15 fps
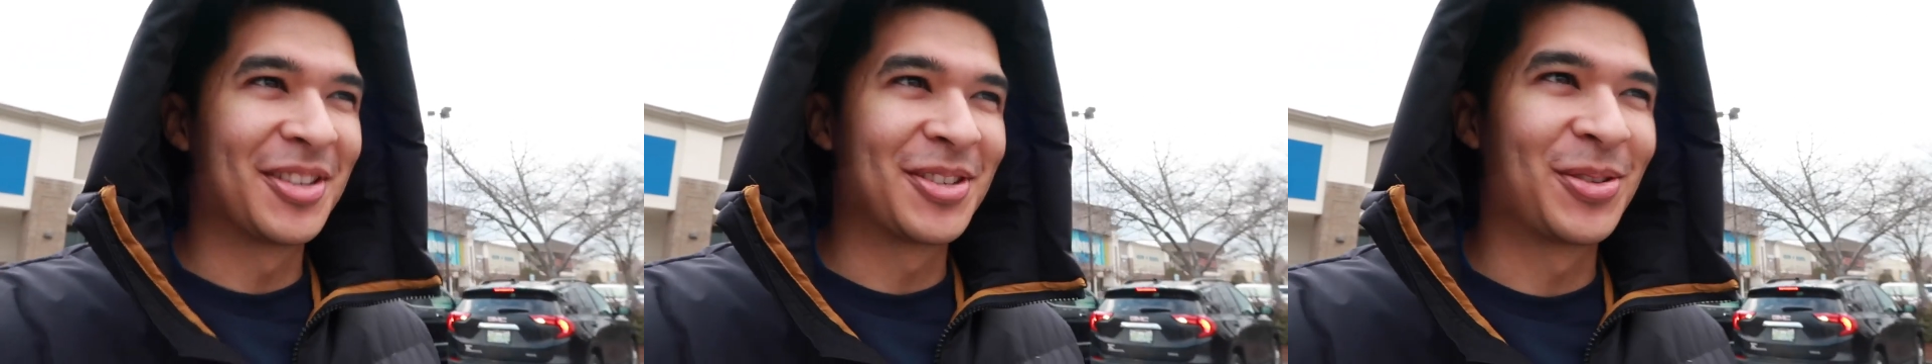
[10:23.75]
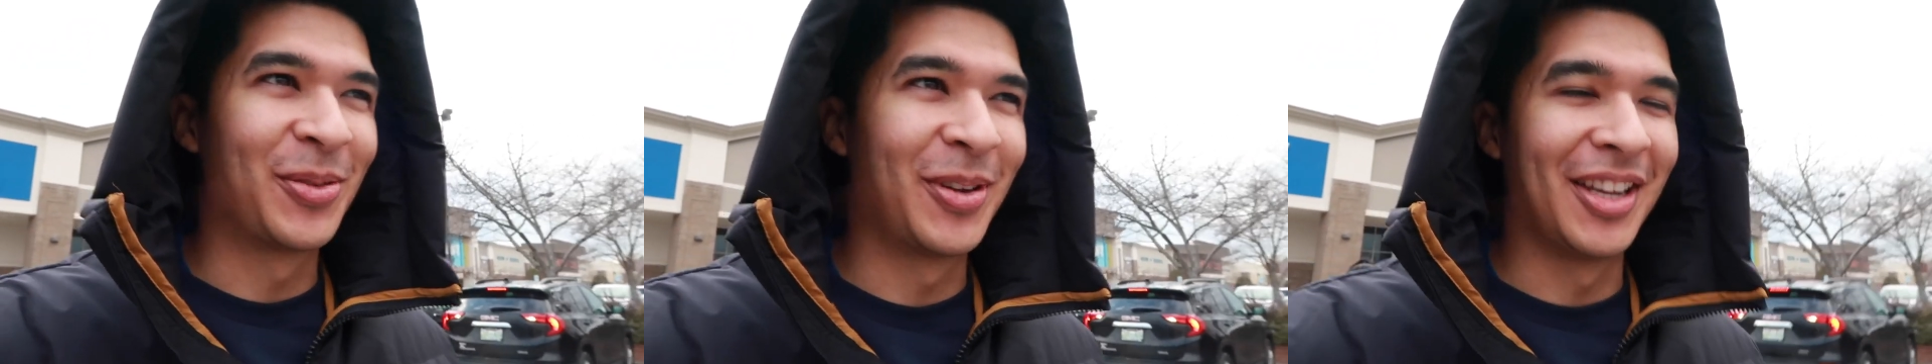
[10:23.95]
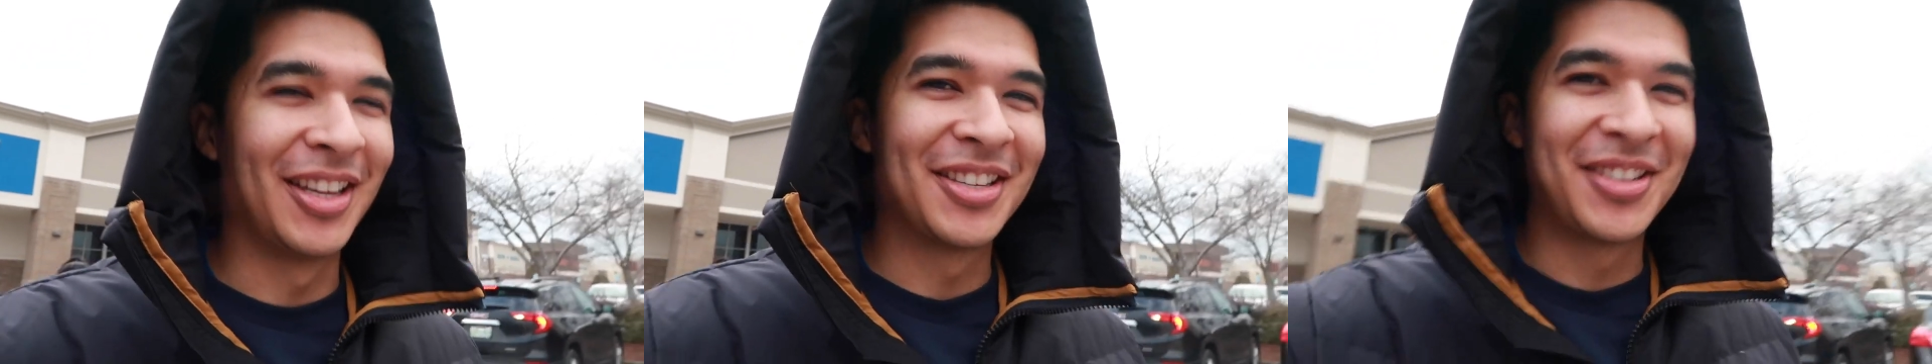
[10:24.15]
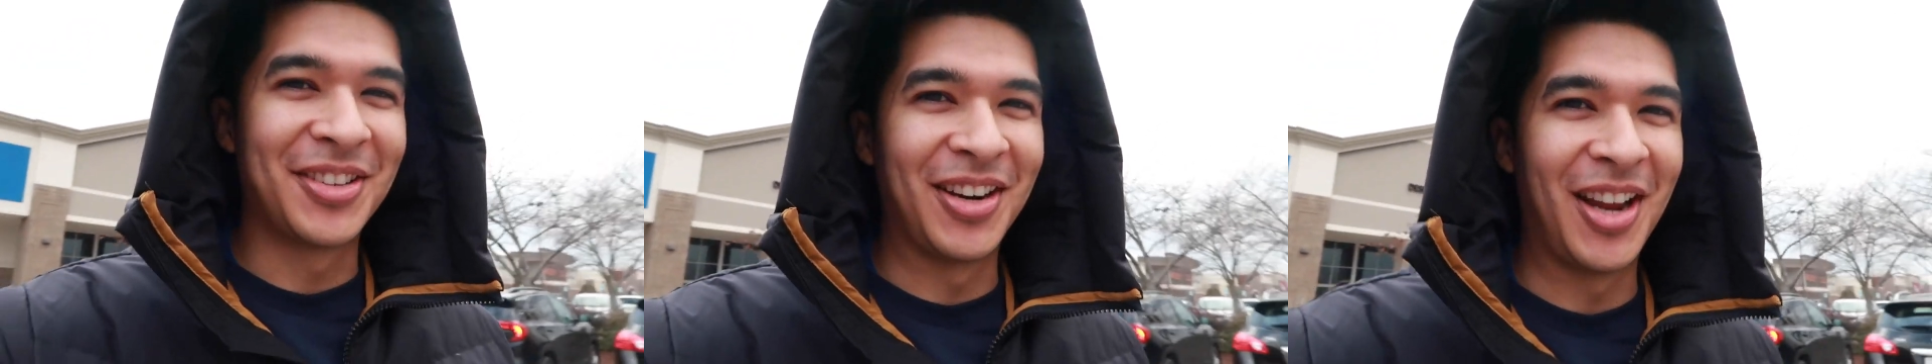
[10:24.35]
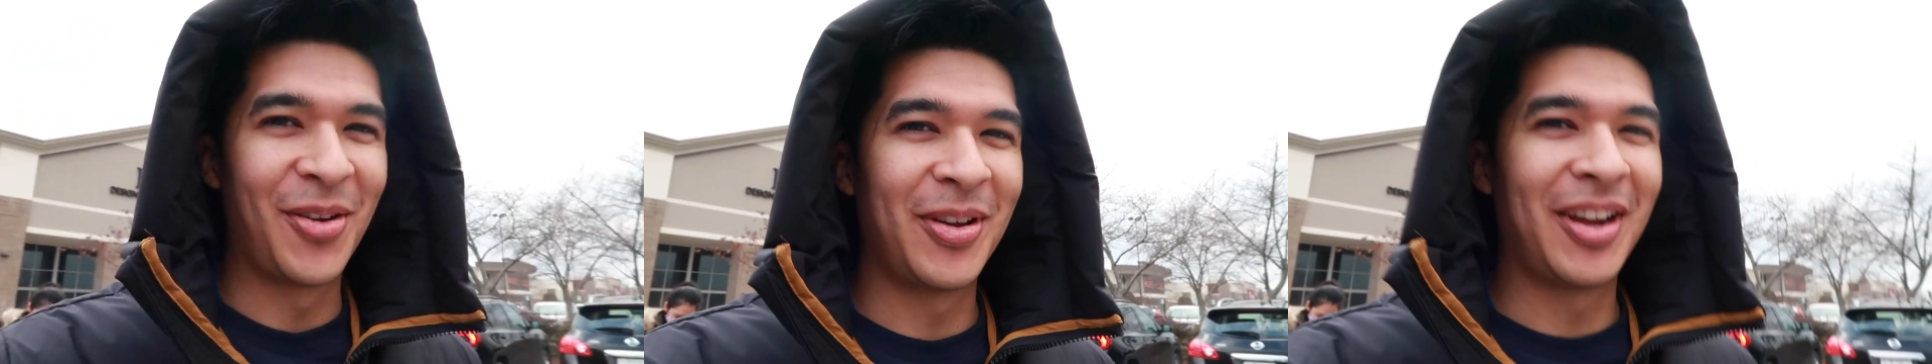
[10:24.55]
the switch.
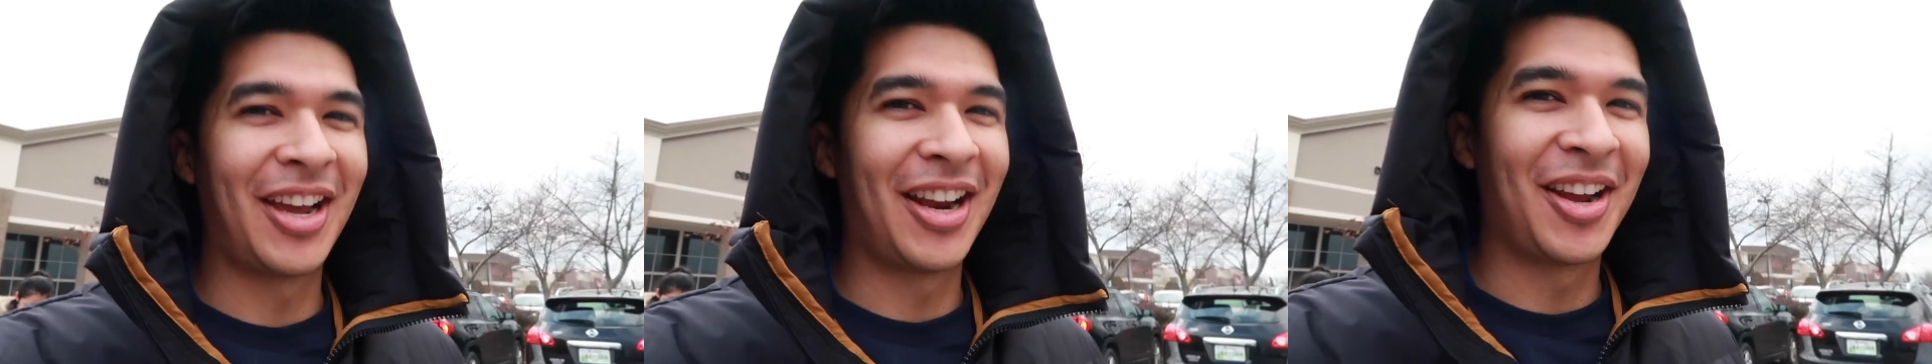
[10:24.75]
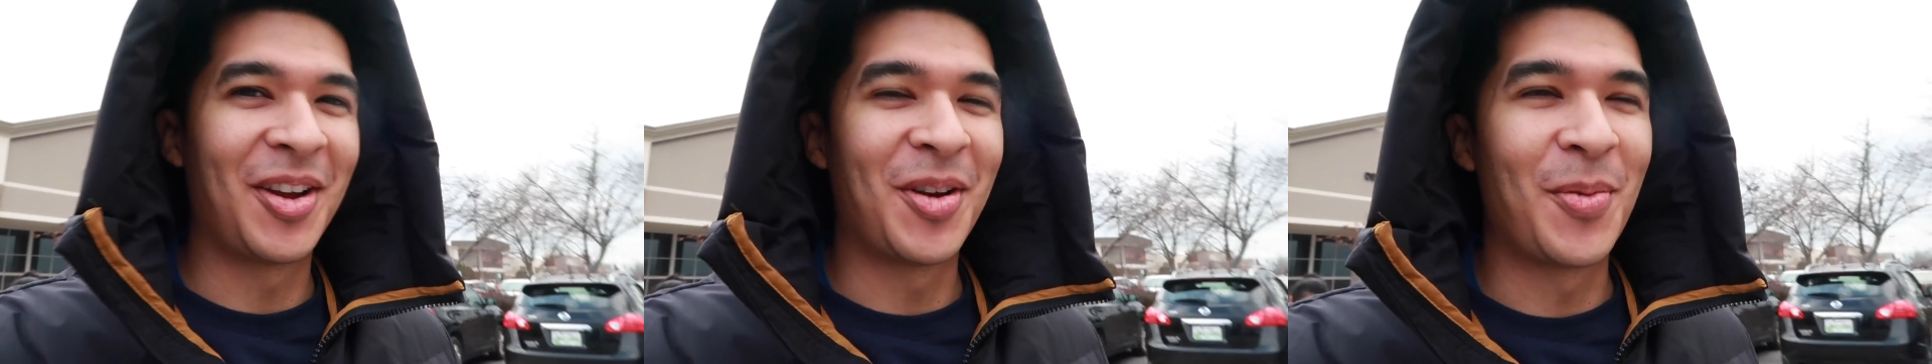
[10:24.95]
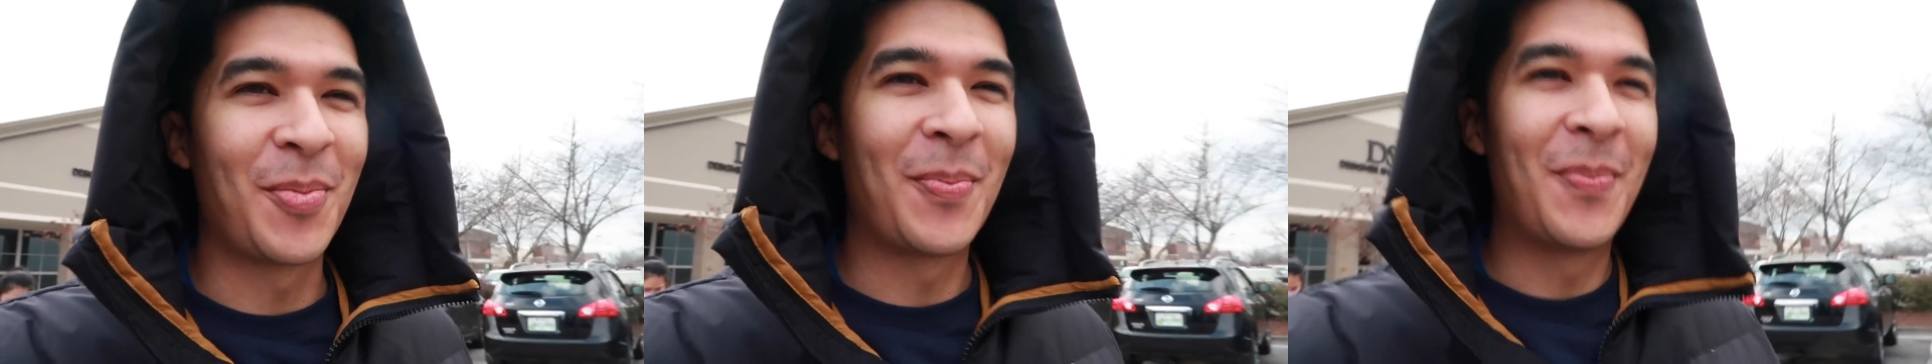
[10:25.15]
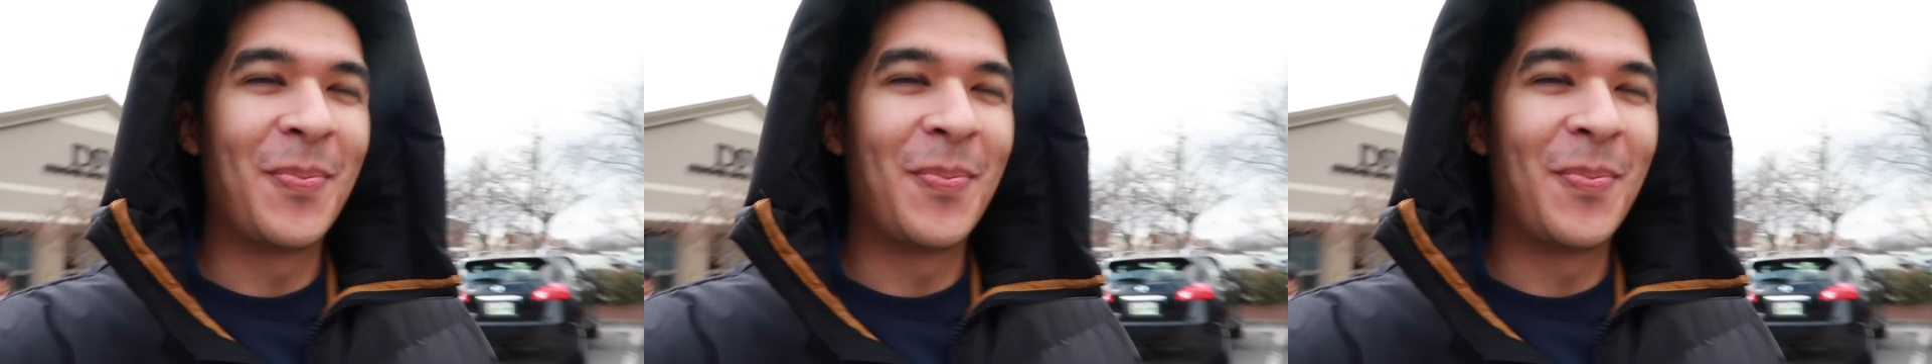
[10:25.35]
So now we gotta go